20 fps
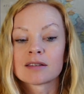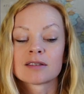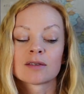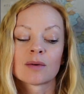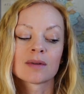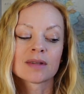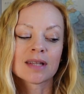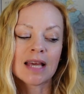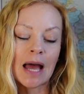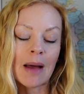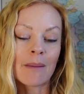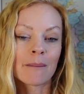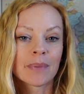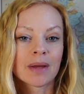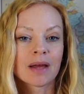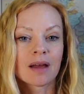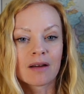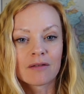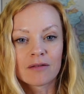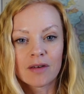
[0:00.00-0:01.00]
So it's
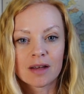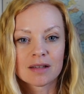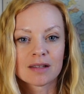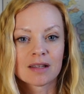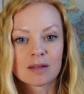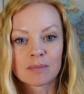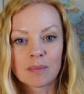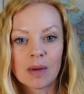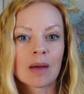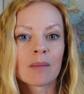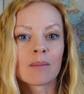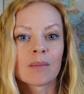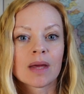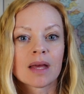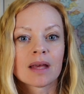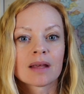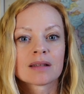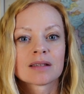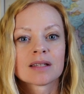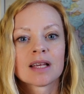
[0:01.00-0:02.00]
camping versus
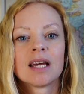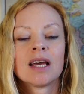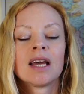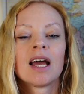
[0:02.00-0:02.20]
B&Bs.